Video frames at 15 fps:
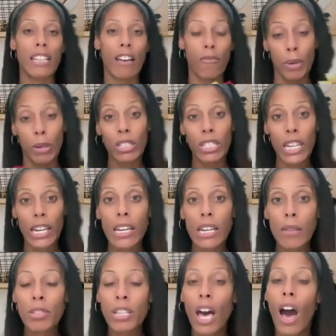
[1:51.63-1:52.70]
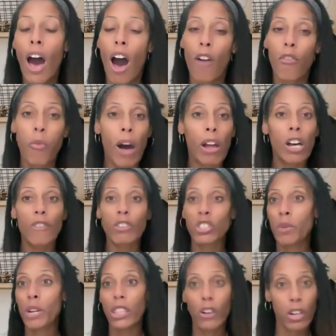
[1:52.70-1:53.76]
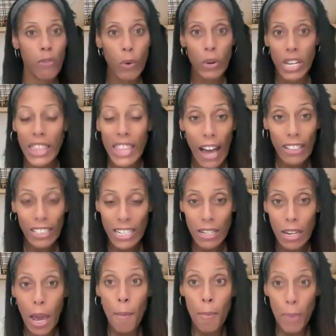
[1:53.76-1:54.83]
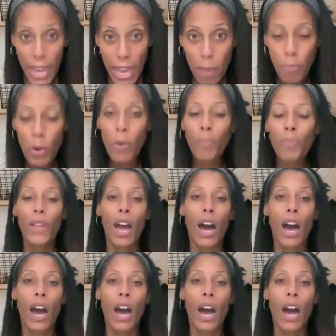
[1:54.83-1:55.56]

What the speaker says: I've built teams of well over 20, 30, 40,000 people.